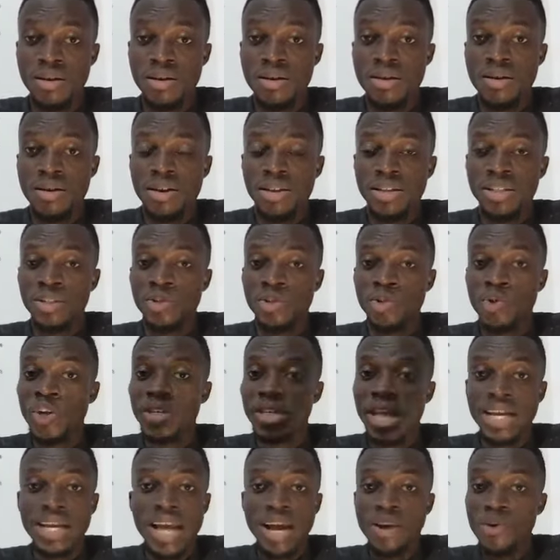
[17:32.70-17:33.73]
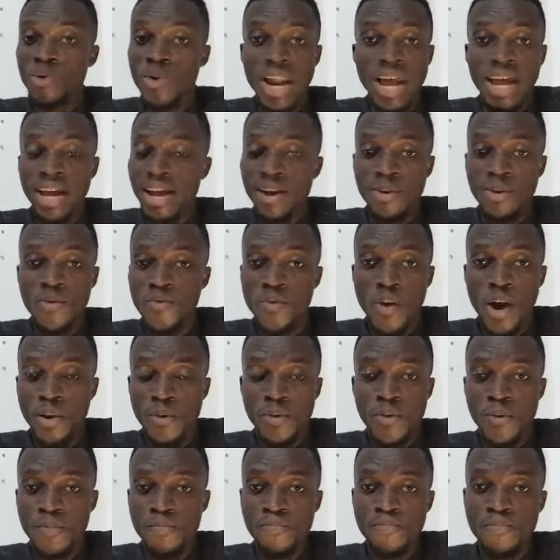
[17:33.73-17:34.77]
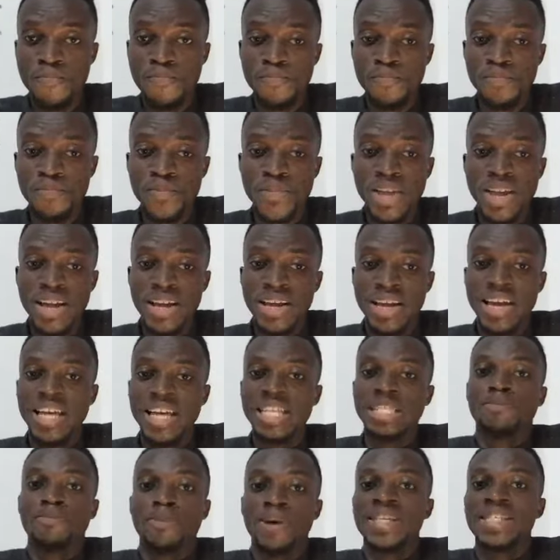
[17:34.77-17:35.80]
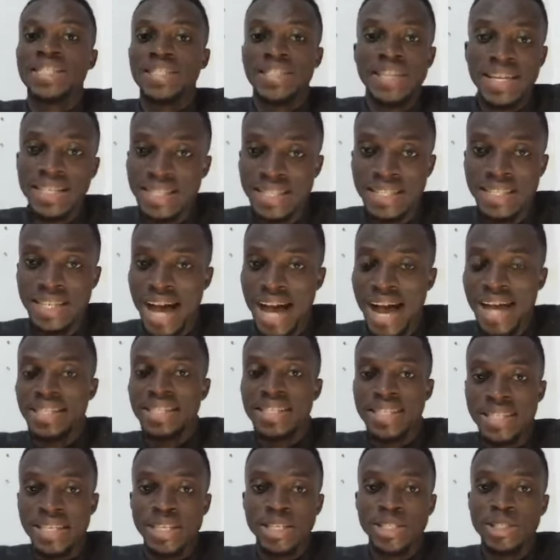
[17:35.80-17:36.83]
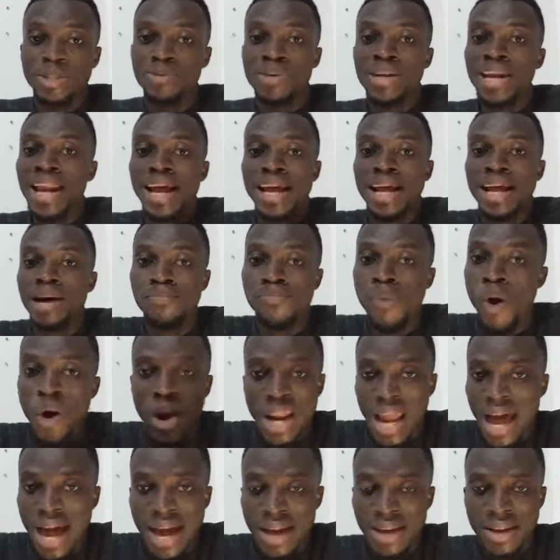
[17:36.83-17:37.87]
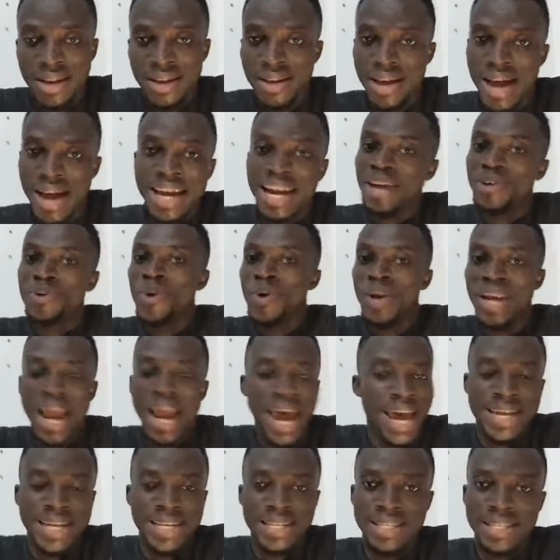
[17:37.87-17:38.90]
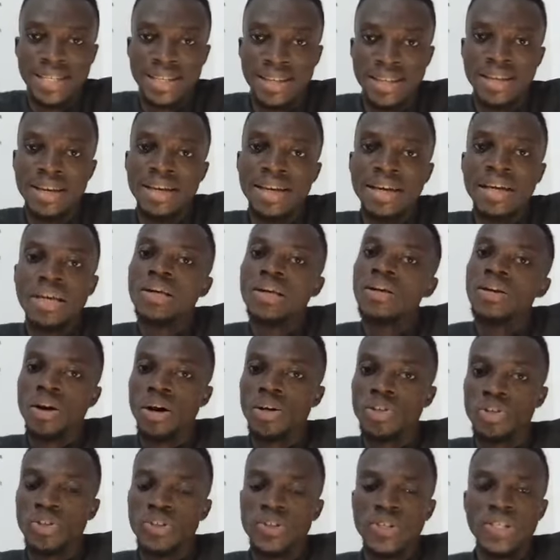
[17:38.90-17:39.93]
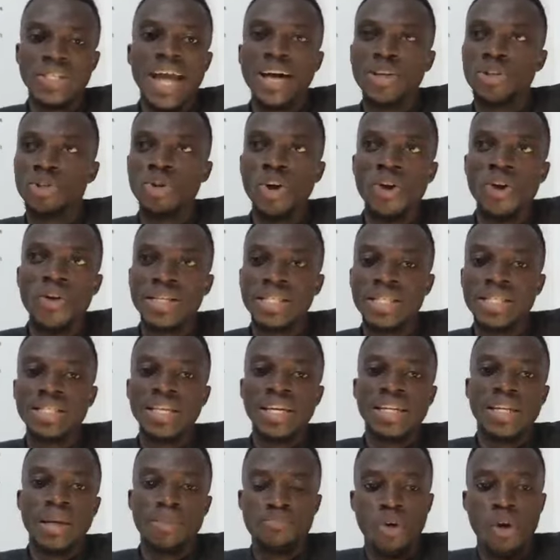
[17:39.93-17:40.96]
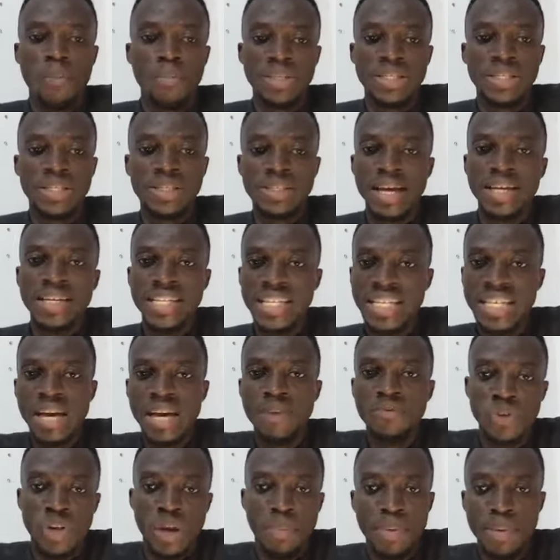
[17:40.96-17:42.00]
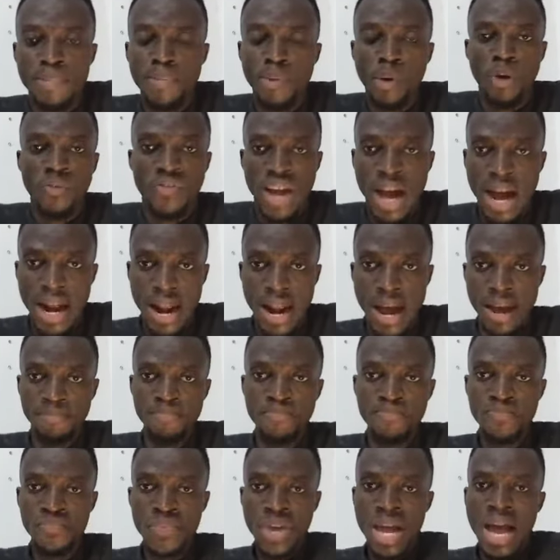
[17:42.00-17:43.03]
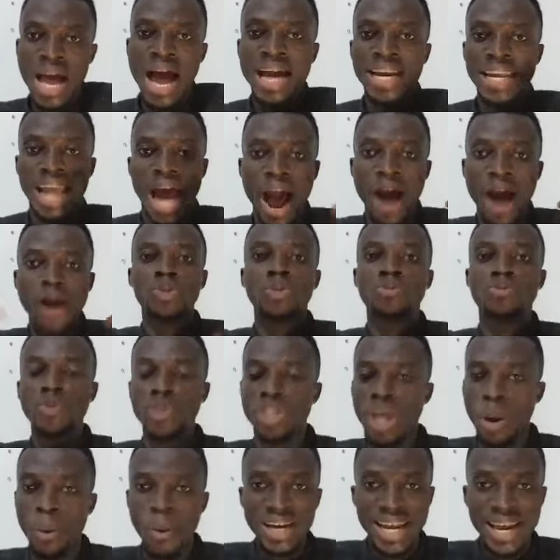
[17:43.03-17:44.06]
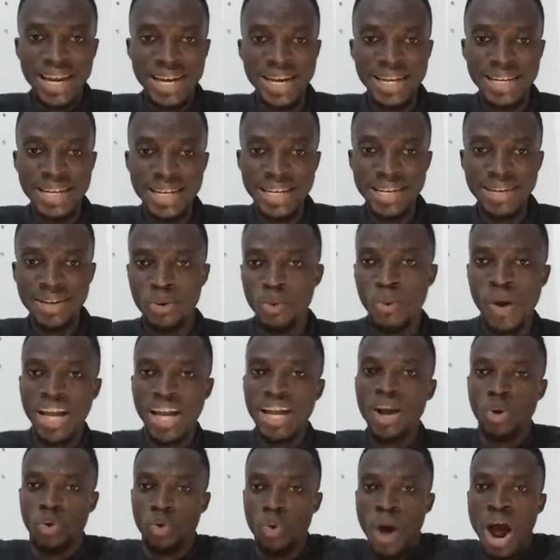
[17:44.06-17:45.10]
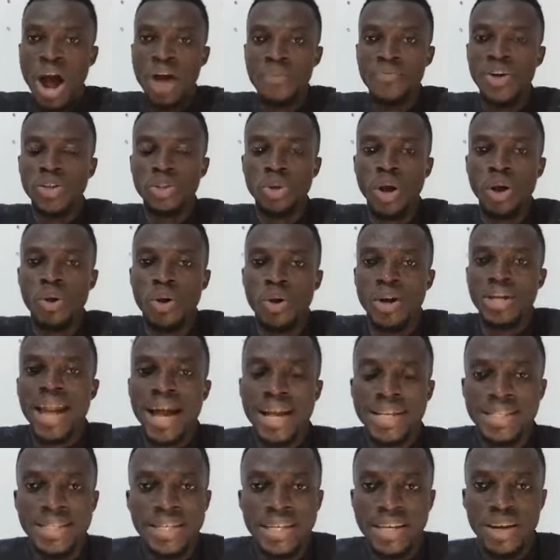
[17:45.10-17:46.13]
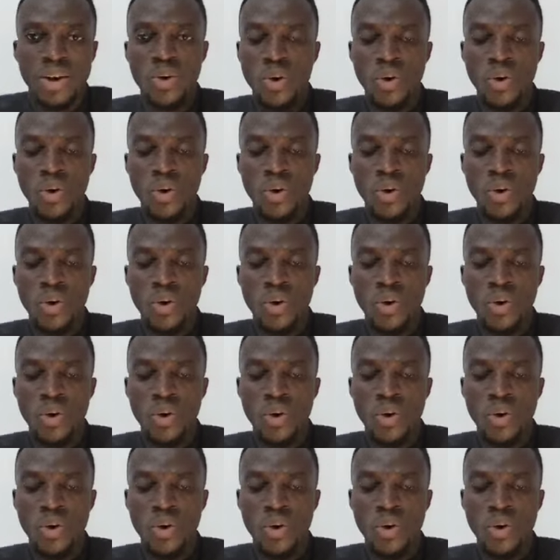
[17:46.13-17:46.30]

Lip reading: Not that I don't like Akufo-Addo. His presidency, I see it to be like a baller, and I don't like it. Because you see the assurances and the promises that he gave to the people of Ghana, and the output of what they did, kwanya or no faso conducting, huh?